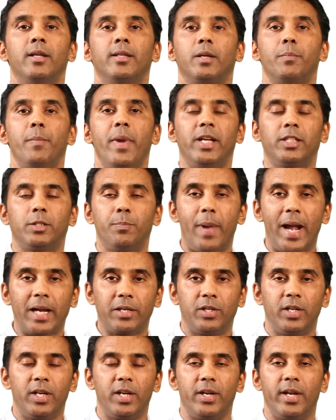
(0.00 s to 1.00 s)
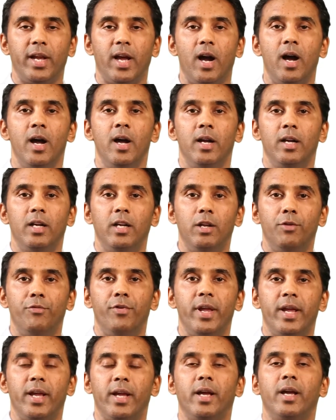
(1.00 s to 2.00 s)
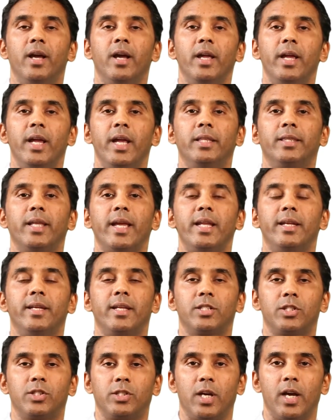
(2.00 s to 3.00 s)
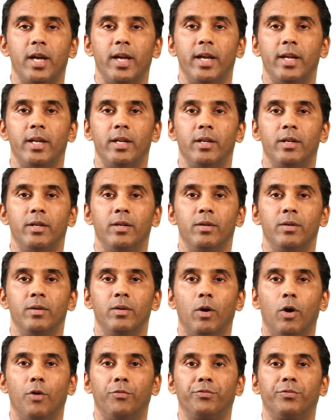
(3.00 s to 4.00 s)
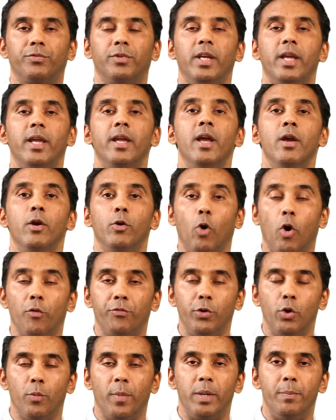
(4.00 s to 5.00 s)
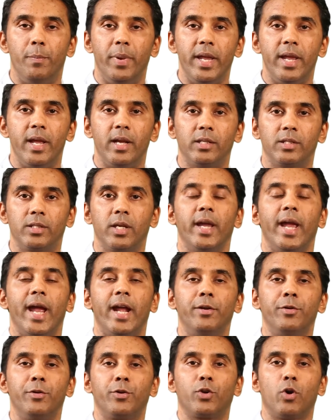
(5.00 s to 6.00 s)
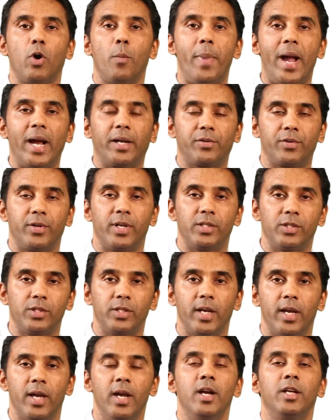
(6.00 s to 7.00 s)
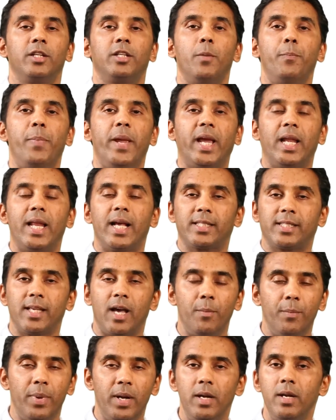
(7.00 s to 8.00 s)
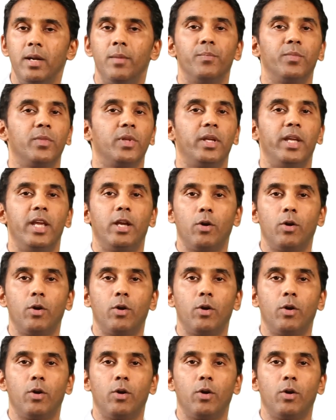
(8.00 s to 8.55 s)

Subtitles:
That means bacteria living in the intestine of the of human beings. Enterobacteriaceae. Typical example: E.